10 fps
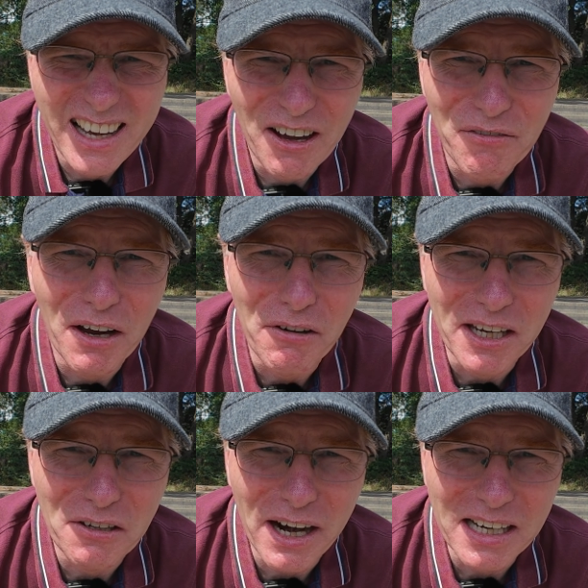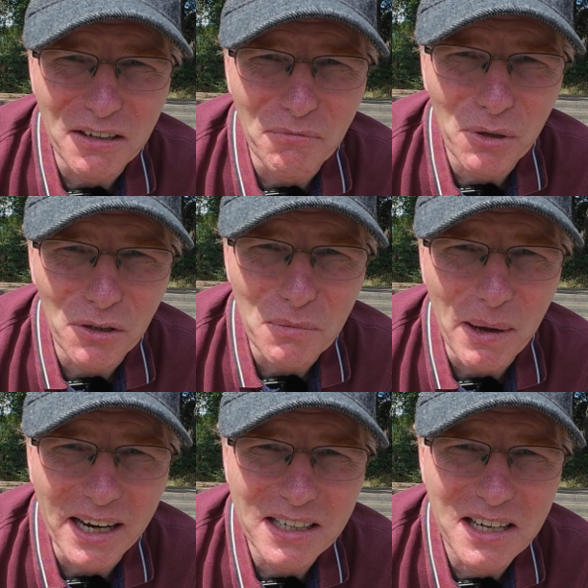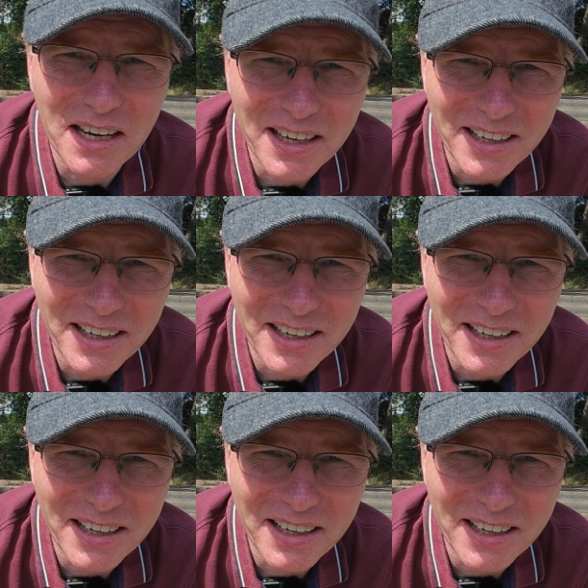a very attractive prospect.